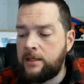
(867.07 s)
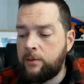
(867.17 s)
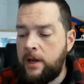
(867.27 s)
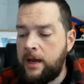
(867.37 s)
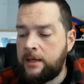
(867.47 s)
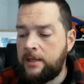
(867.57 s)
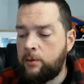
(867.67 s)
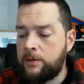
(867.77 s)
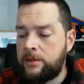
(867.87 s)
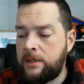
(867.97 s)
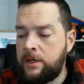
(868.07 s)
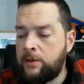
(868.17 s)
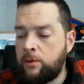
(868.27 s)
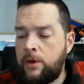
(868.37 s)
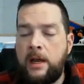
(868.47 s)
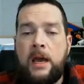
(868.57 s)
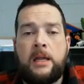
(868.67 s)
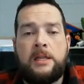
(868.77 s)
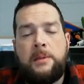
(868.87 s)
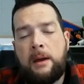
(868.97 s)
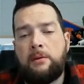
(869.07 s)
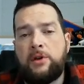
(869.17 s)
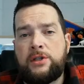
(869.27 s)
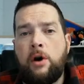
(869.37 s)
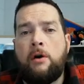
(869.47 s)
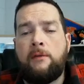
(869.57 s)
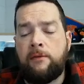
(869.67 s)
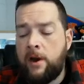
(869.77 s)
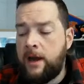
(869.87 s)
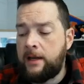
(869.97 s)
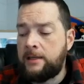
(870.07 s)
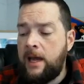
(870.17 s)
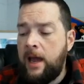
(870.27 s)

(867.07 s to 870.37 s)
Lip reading: 3x equals 63, to be able to solve for x.